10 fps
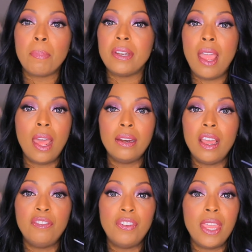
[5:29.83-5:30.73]
but not
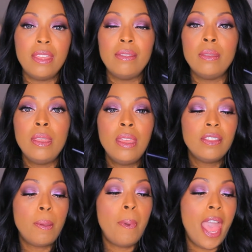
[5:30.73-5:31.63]
enough in
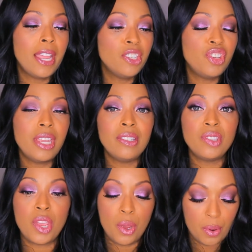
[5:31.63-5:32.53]
the packaging,
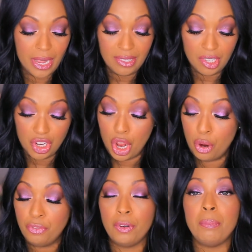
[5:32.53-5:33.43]
so it's a
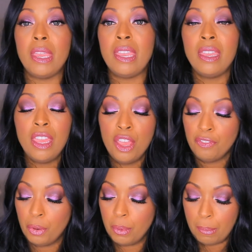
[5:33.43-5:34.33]
no for me
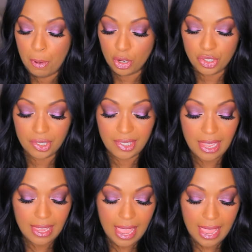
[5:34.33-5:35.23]
for repurchasing.